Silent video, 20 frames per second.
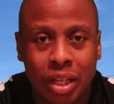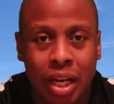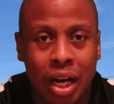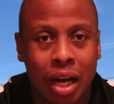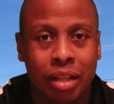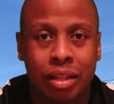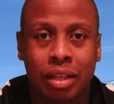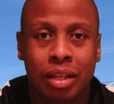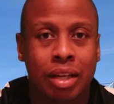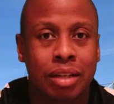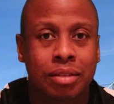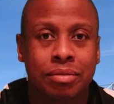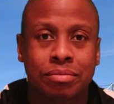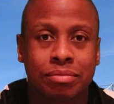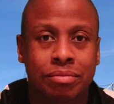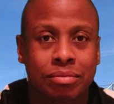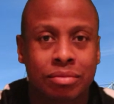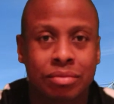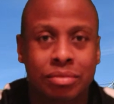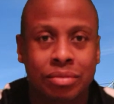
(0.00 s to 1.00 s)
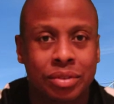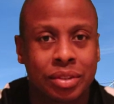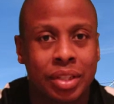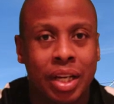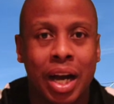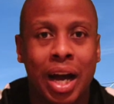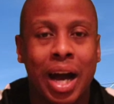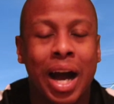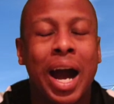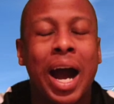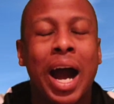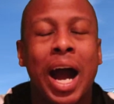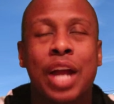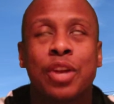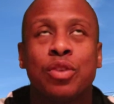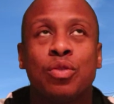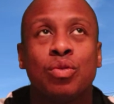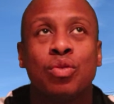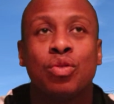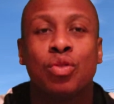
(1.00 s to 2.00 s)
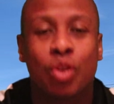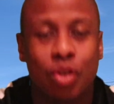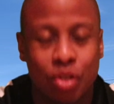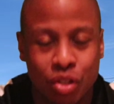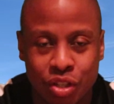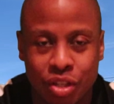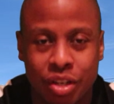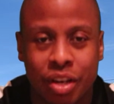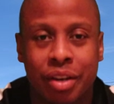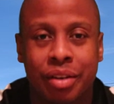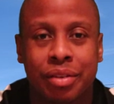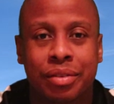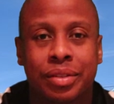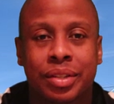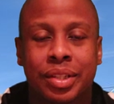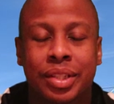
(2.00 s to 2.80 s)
I don't know. I do not know.